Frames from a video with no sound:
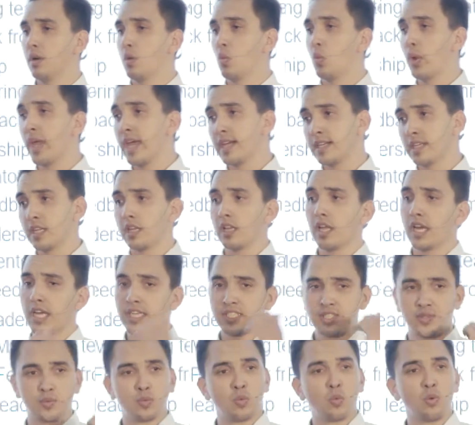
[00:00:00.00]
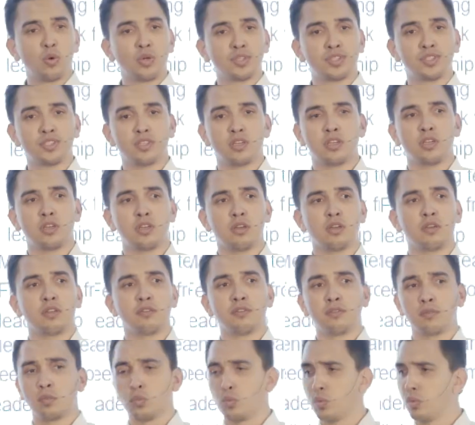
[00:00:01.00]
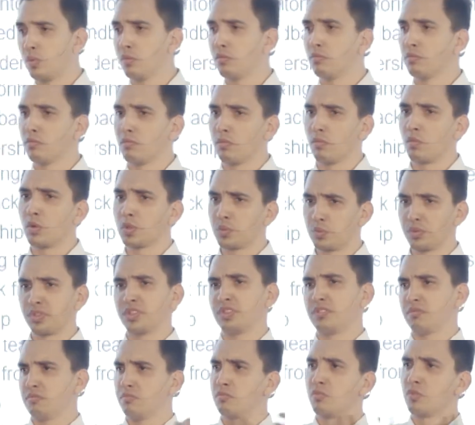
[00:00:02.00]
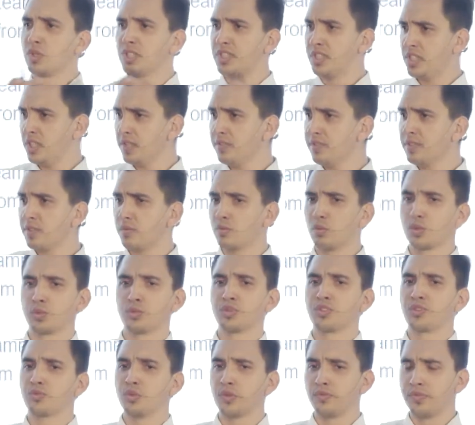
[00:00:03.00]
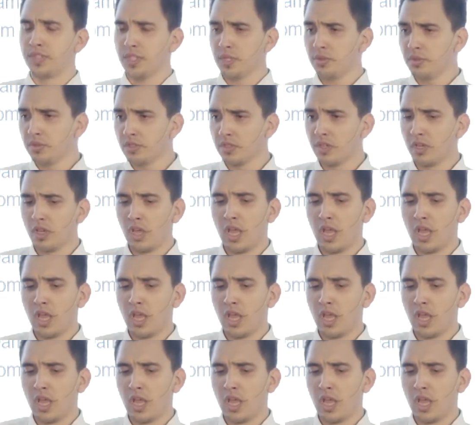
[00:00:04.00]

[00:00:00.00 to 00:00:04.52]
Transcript: we analyze what was received, what was reviewed,